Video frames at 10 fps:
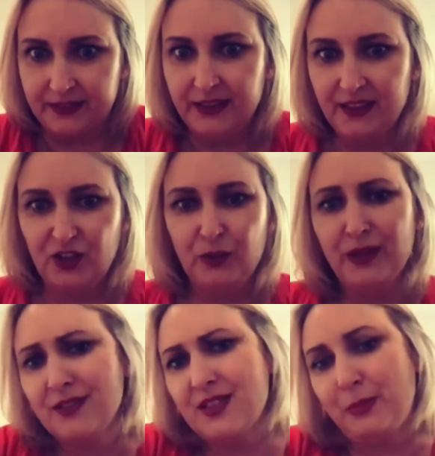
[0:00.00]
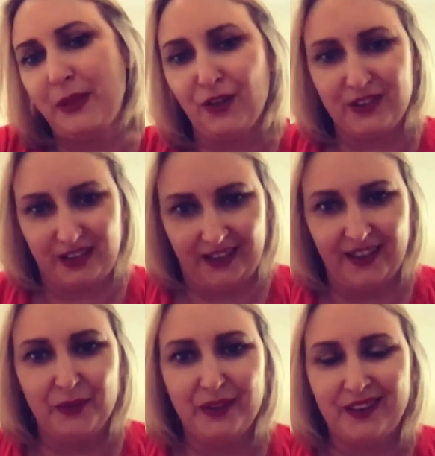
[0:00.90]
We can speak on here,
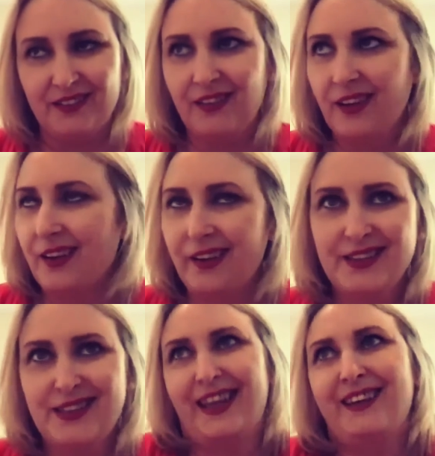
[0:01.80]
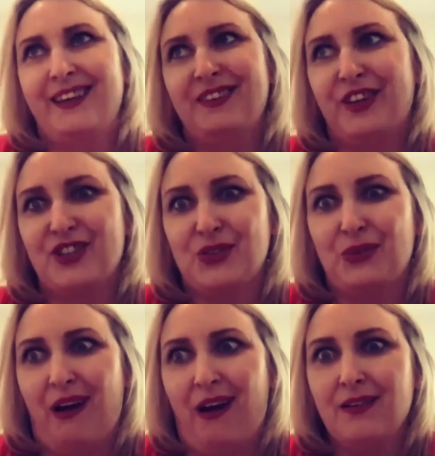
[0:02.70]
we can send virtual
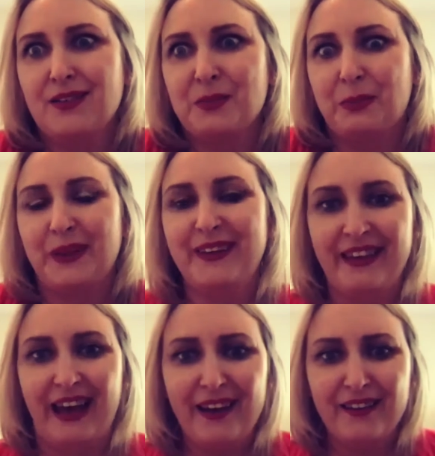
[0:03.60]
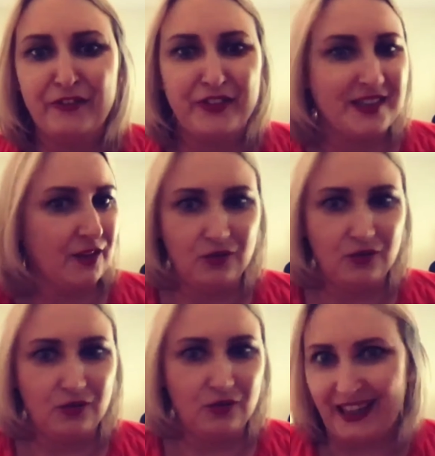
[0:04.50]
hugs, but that physical
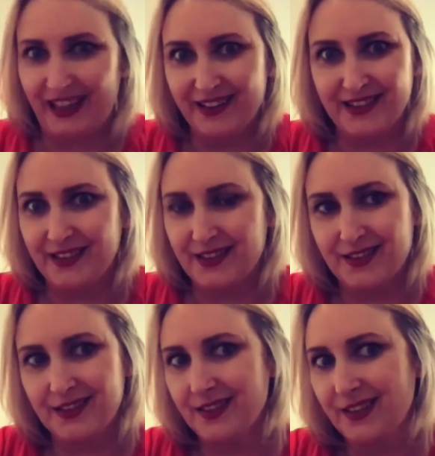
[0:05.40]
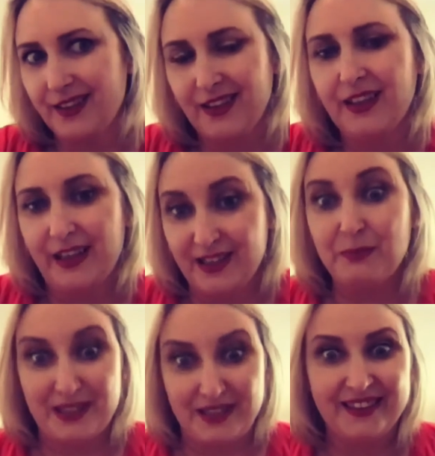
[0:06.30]
contact is
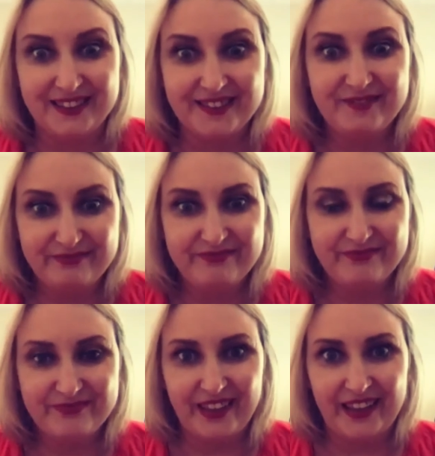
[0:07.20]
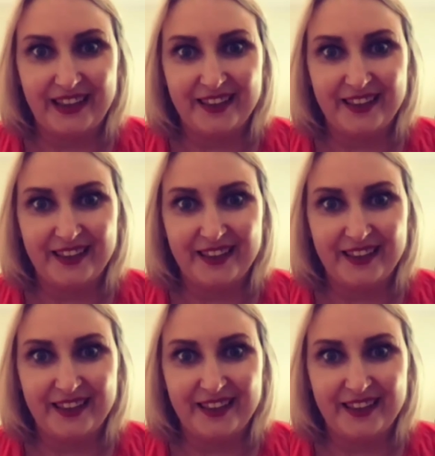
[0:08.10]
missing. Yeah.